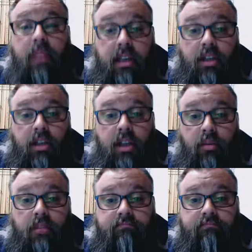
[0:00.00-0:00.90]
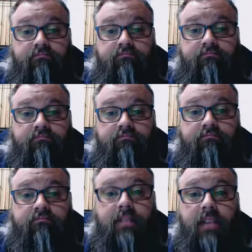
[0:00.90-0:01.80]
a good human.
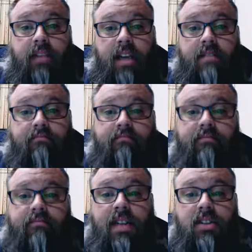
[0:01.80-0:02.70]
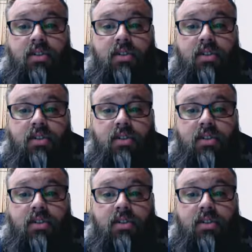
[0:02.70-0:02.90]
Love you guys. Talk to you soon.